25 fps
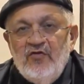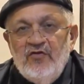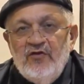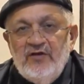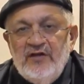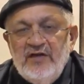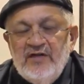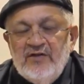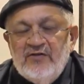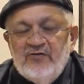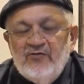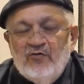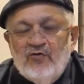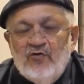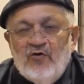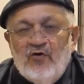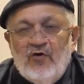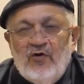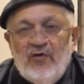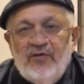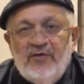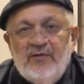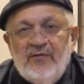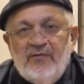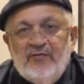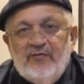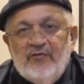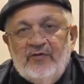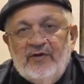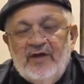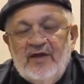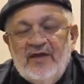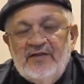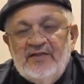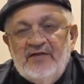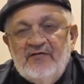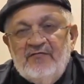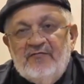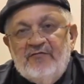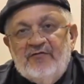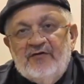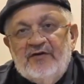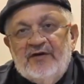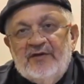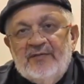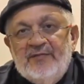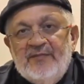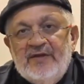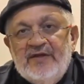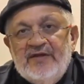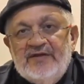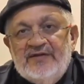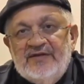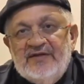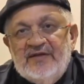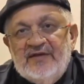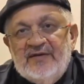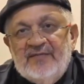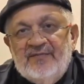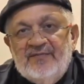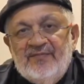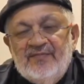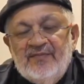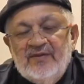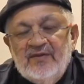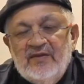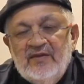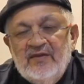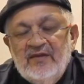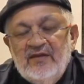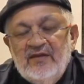You need to call them together for a meeting.